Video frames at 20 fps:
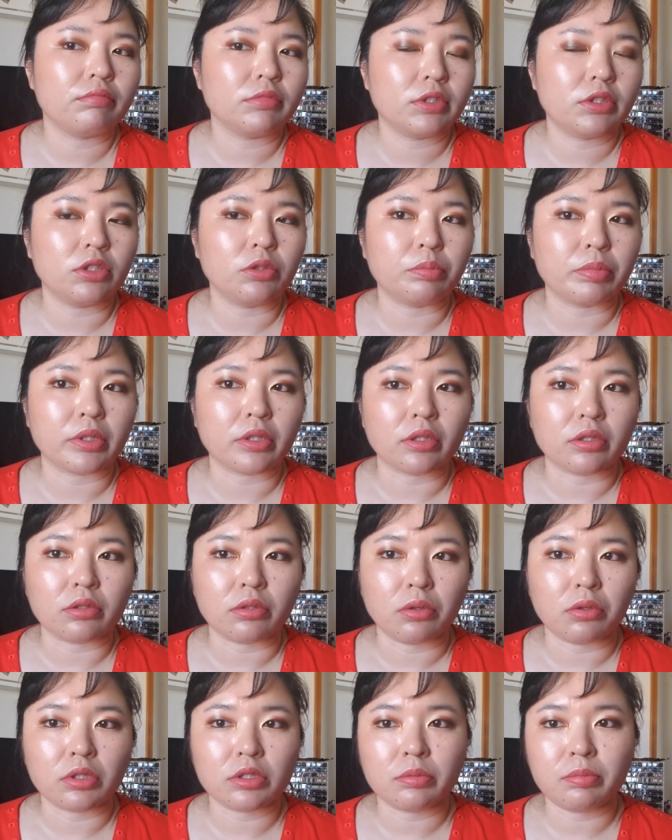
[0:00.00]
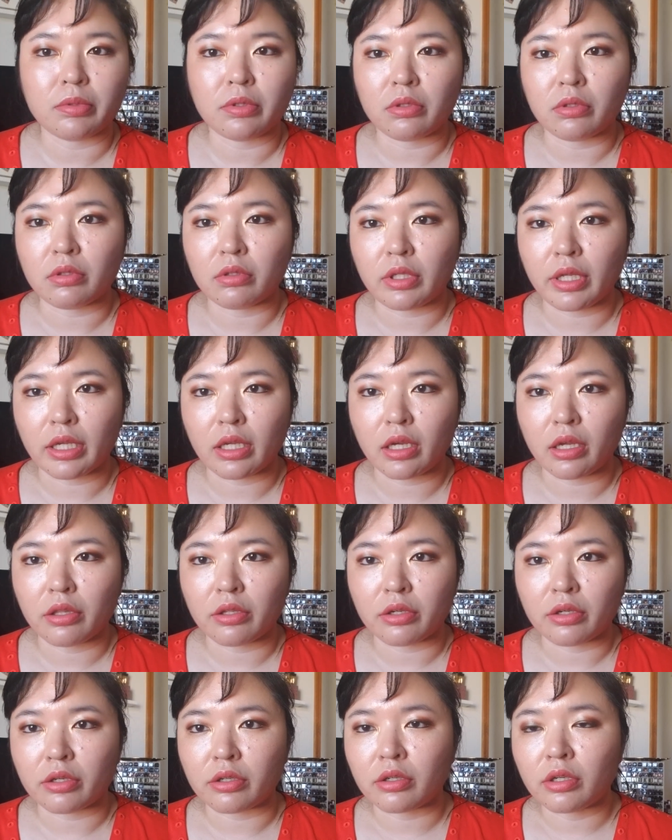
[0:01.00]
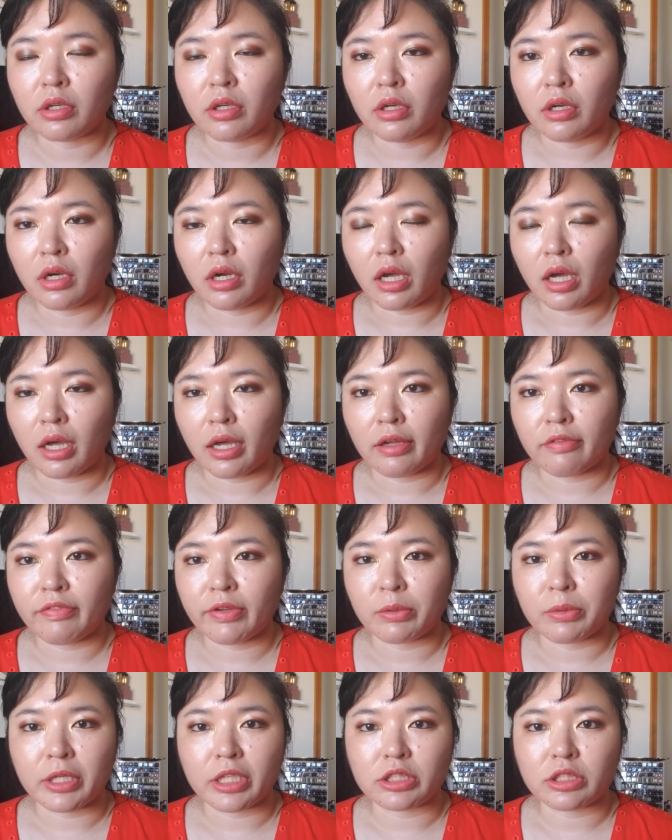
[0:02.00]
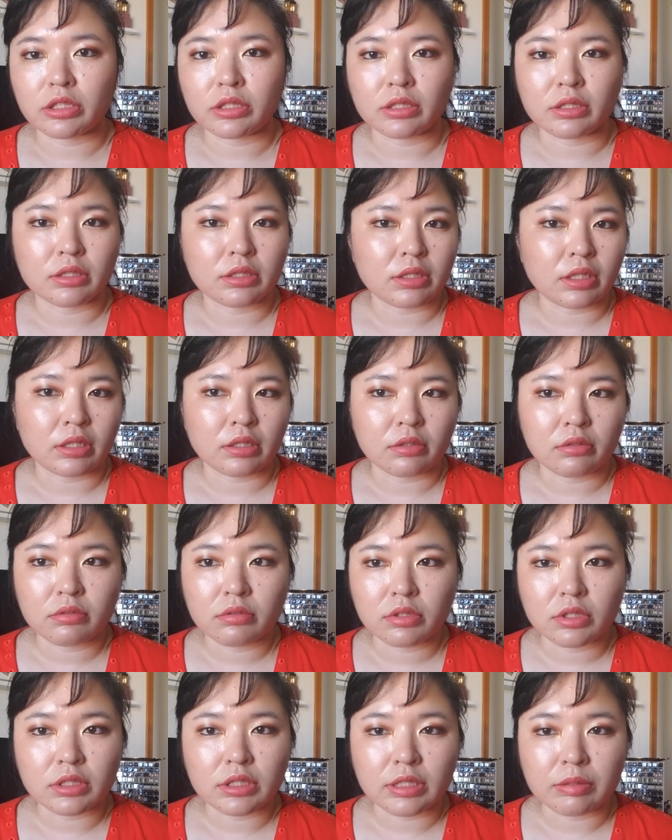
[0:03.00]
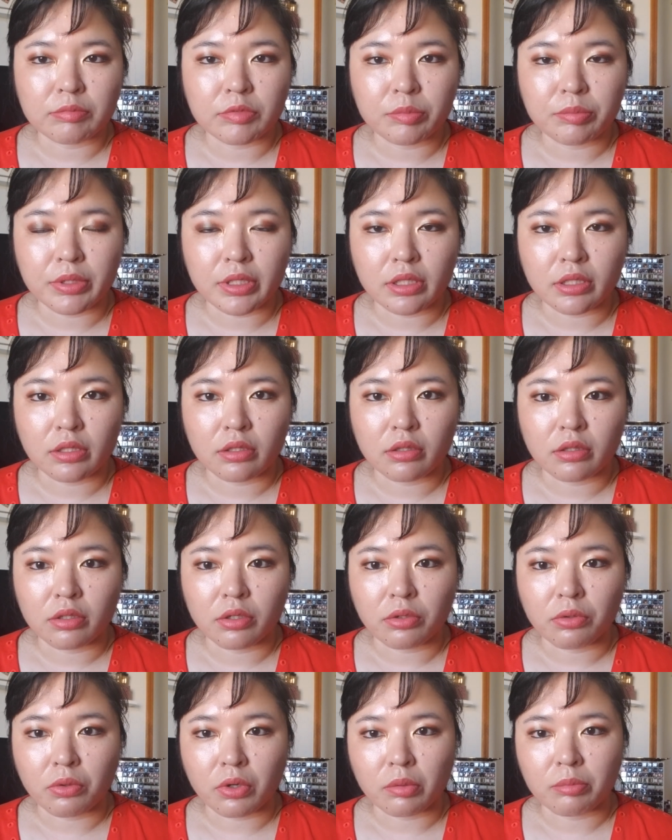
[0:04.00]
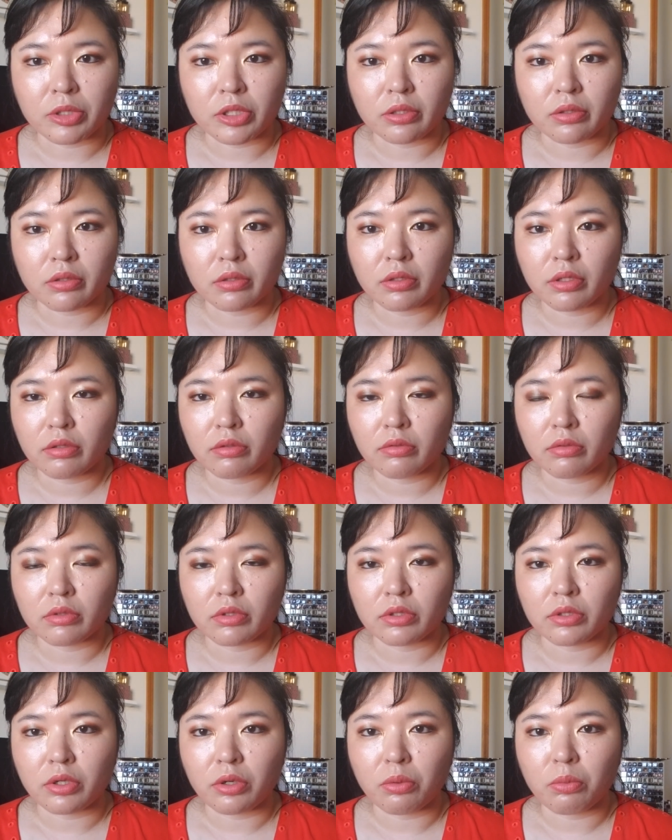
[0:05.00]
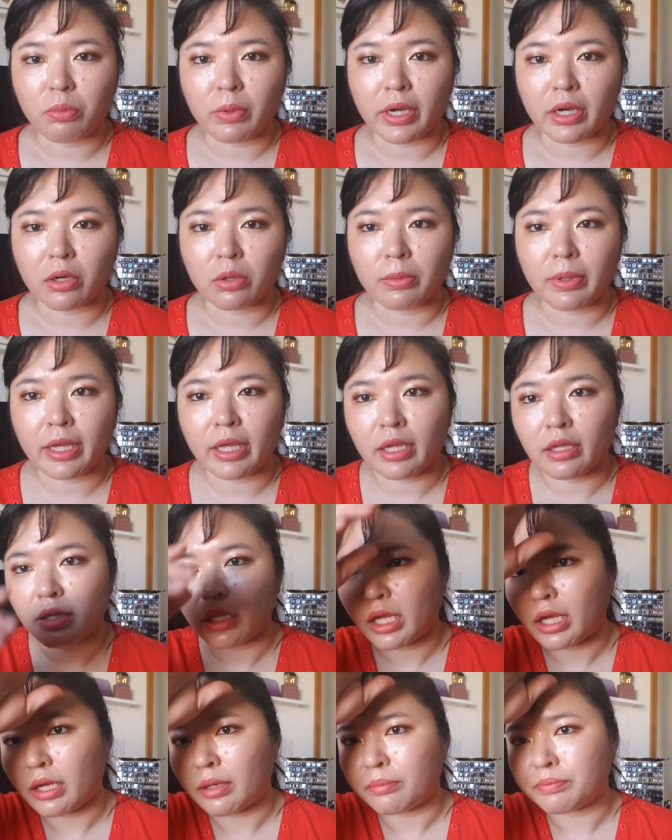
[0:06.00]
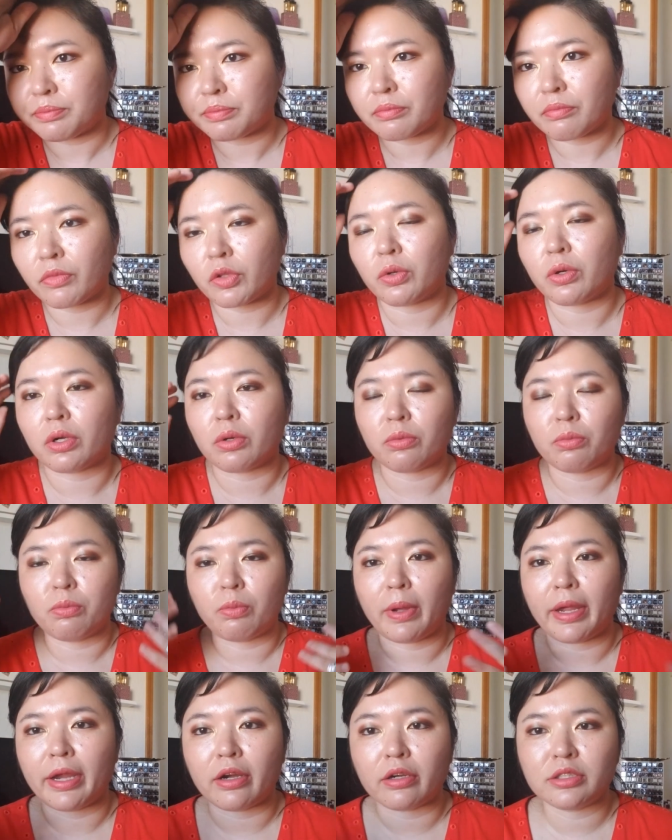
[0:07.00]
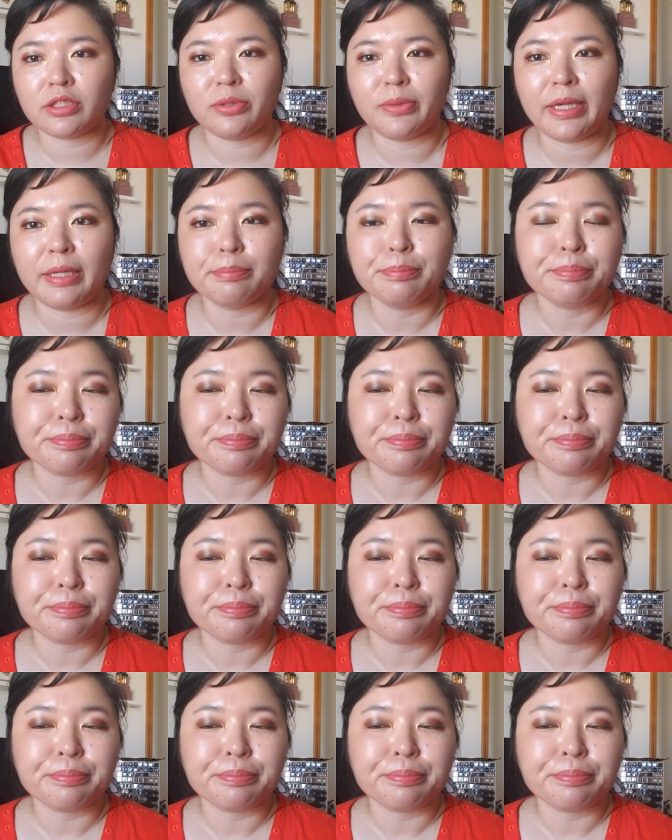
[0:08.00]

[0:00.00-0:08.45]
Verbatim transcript: super noticeable like other uh, foundations, and just seemed to be normal, you know, wear away um, or wear to it.